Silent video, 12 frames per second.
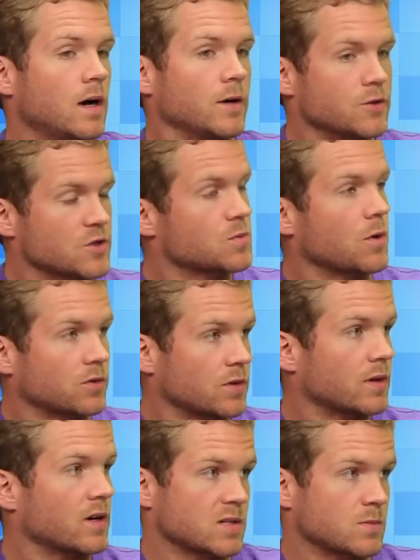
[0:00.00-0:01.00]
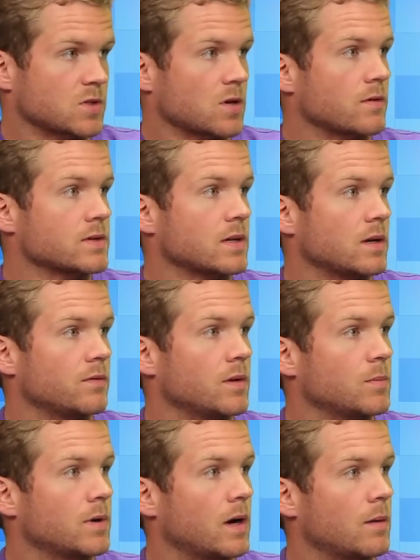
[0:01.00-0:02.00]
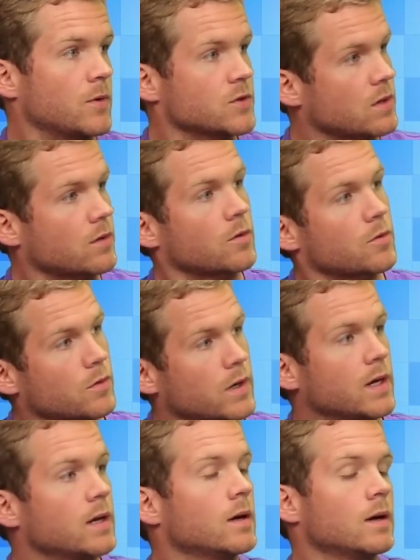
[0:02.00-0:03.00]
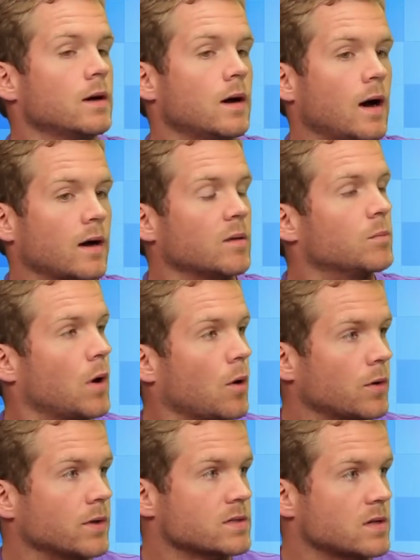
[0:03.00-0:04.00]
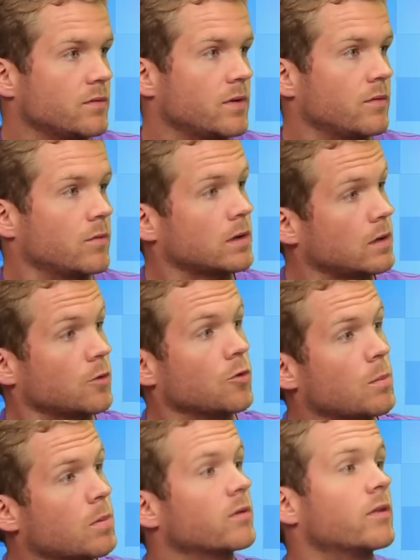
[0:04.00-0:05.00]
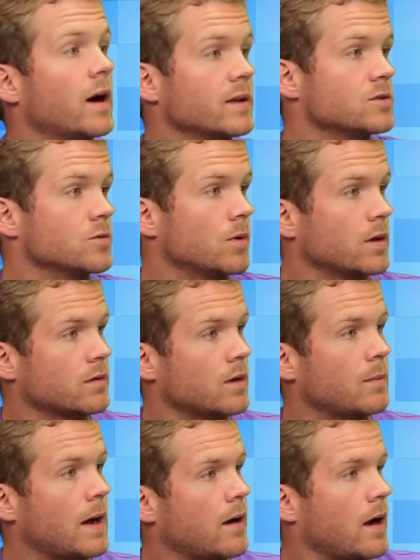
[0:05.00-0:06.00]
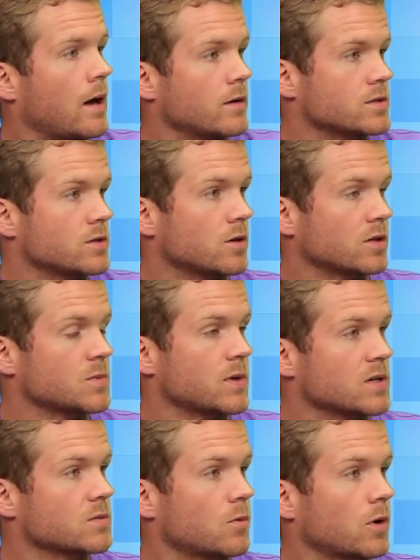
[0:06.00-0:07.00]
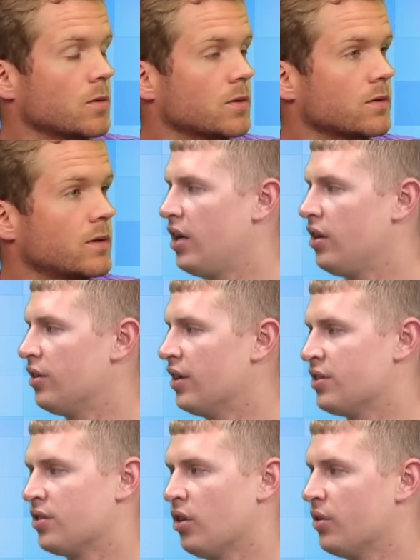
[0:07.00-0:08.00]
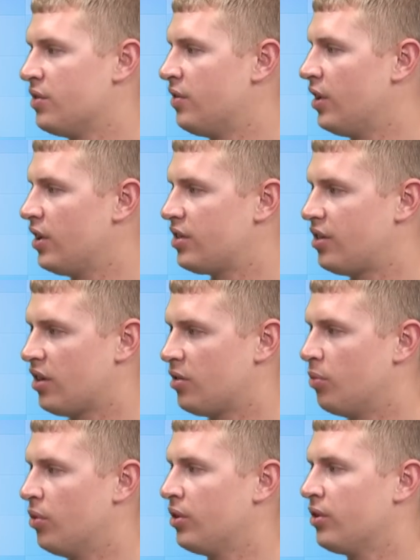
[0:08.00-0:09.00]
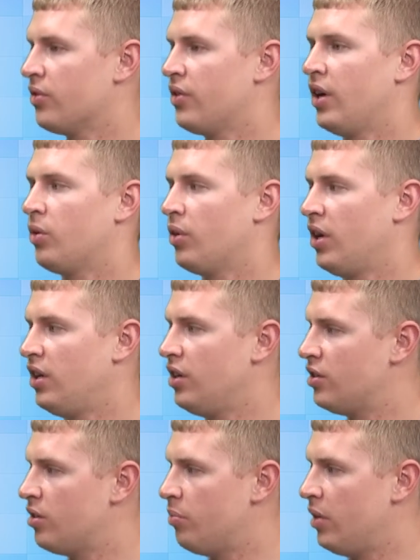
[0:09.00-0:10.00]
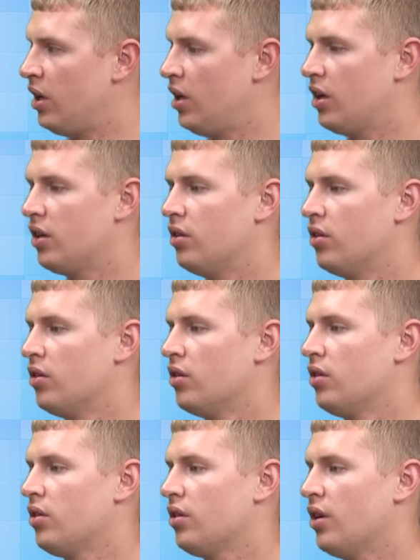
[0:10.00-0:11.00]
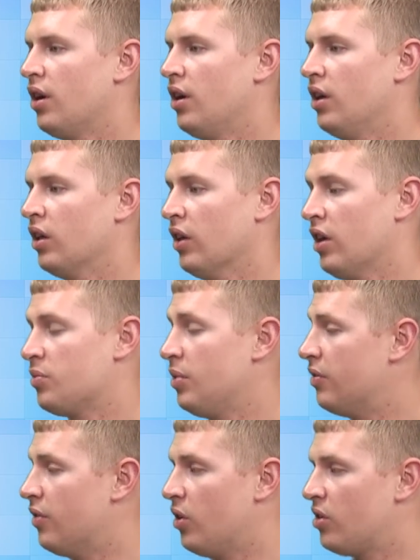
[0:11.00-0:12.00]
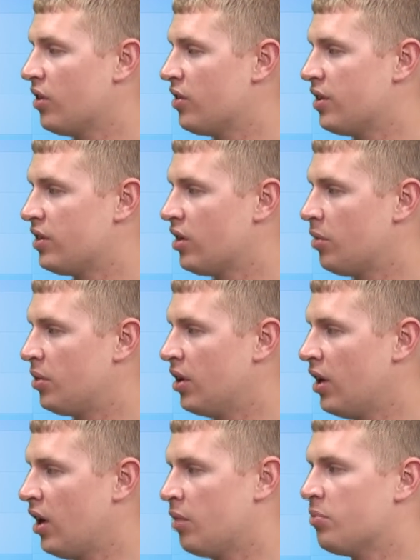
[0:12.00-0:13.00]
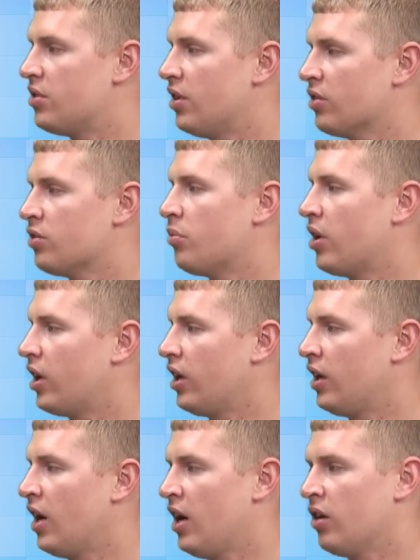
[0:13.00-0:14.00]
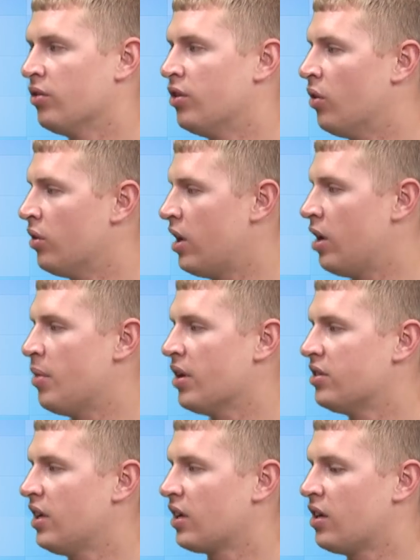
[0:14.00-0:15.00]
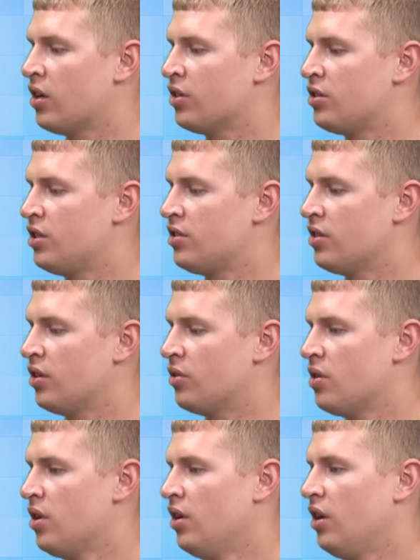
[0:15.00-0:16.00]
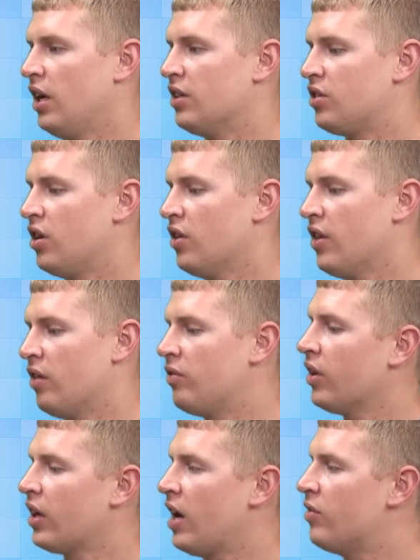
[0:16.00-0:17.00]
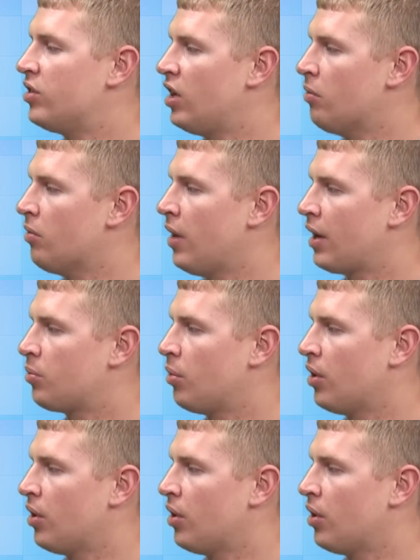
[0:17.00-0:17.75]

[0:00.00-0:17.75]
You just spoke to the customer service end of it, but those other three components of what Local Up provides you with, how is your experience working with the been great. You guys are always very accessible. You're there when I need you to be, and it allows me to focus on the things that I'm good at. I'm a sales and marketing guy. I don't know a lot about technology, so it's good that I feel like I have a team of